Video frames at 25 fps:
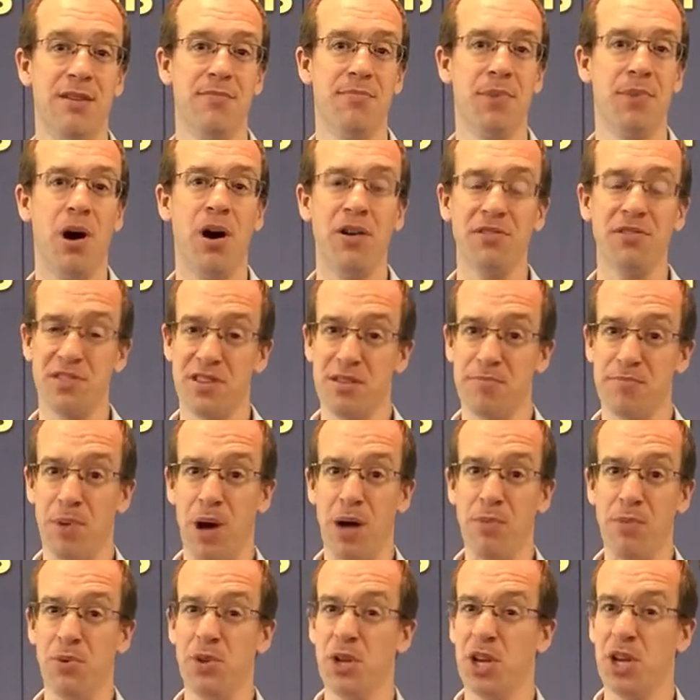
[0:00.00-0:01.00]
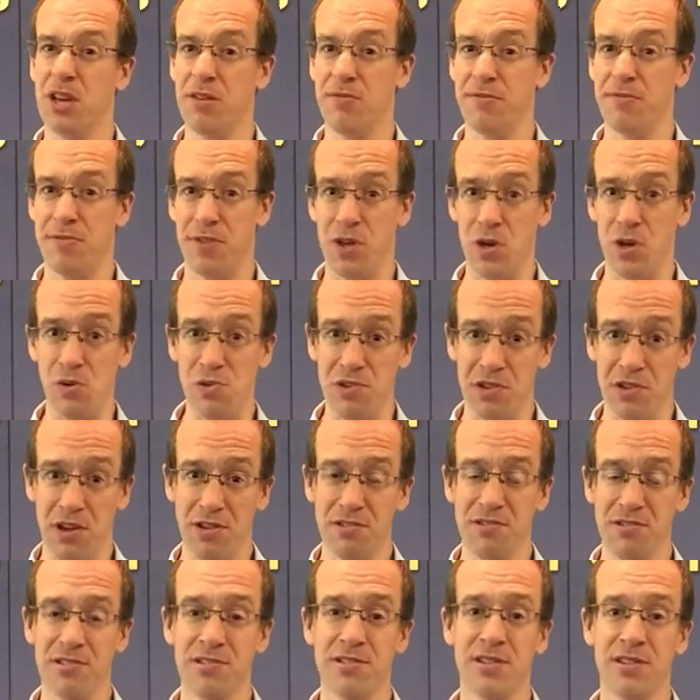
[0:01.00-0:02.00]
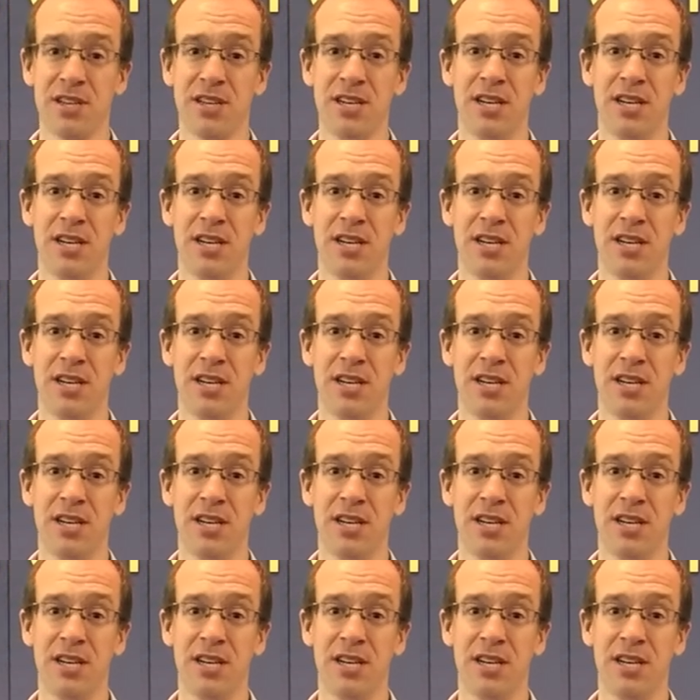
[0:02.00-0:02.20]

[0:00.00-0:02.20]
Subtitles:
Parts of the Bible that confuse us.